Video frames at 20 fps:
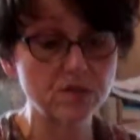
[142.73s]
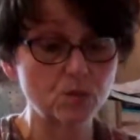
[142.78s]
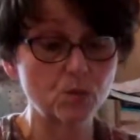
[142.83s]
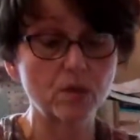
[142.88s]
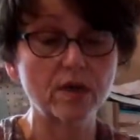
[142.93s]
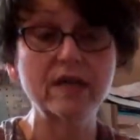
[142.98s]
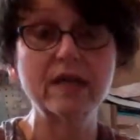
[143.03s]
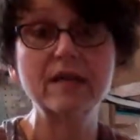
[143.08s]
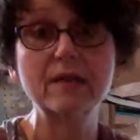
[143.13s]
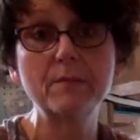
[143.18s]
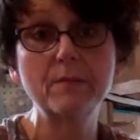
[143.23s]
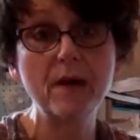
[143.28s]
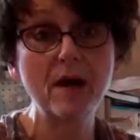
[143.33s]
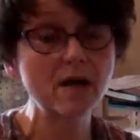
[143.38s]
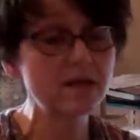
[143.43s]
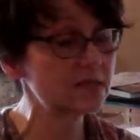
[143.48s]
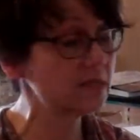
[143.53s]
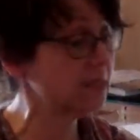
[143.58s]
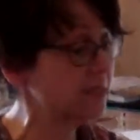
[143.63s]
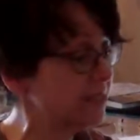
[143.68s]
work in a
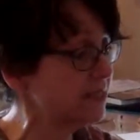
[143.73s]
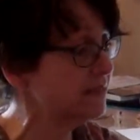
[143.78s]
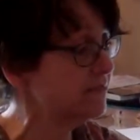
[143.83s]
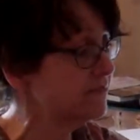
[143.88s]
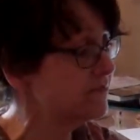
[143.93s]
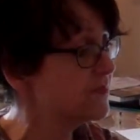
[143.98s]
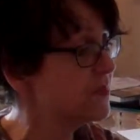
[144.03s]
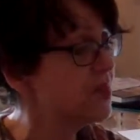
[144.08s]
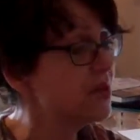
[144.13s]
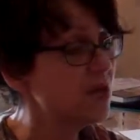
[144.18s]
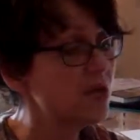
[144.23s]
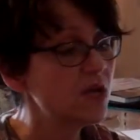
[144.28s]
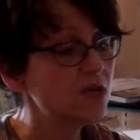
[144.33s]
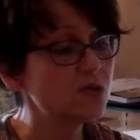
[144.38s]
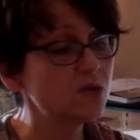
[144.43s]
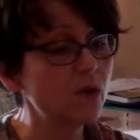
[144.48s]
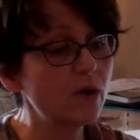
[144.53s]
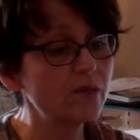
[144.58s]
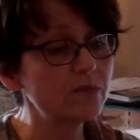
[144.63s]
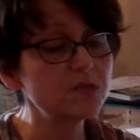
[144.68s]
box lid.
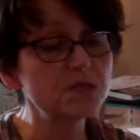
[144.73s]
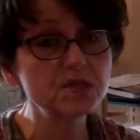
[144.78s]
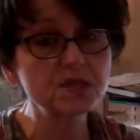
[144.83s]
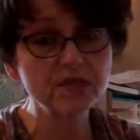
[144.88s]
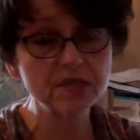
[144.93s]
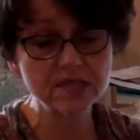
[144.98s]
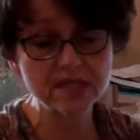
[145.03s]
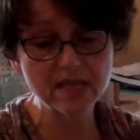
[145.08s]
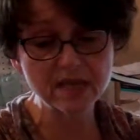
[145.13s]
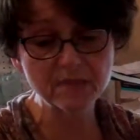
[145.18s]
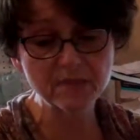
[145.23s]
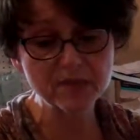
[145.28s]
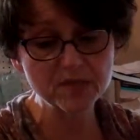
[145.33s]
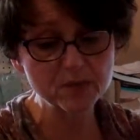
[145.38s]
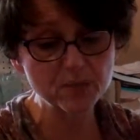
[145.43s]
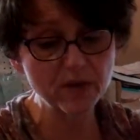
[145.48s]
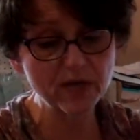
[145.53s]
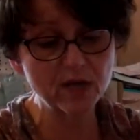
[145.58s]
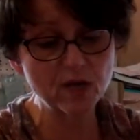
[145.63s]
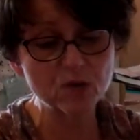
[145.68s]
So I'm just going to take my
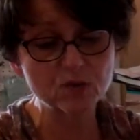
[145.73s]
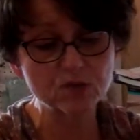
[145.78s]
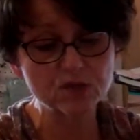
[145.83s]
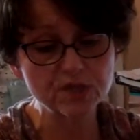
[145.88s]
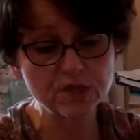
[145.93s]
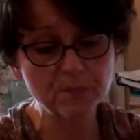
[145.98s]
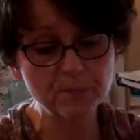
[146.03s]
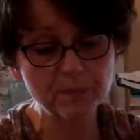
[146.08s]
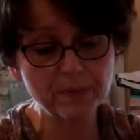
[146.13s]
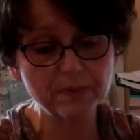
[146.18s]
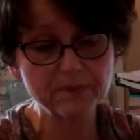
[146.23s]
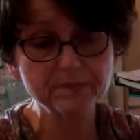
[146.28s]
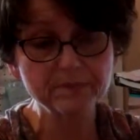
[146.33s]
spray and go zip,